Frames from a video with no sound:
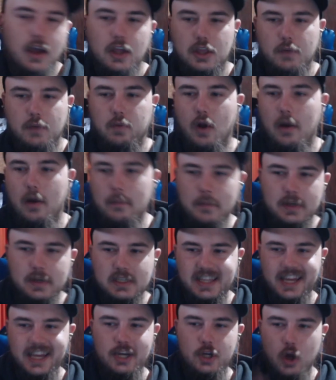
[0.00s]
The problem
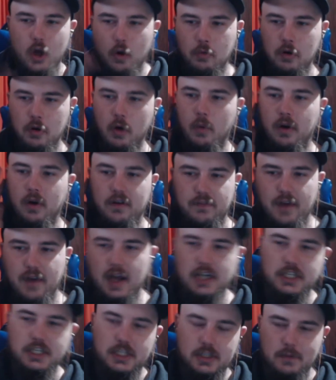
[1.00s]
is they don't know what
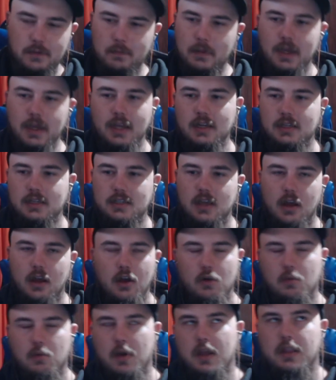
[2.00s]
fascism means,
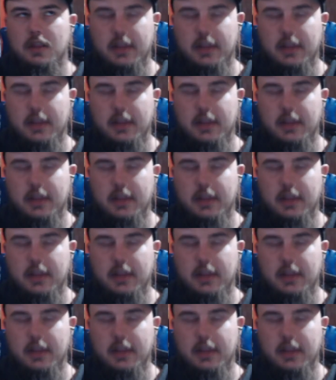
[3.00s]
right?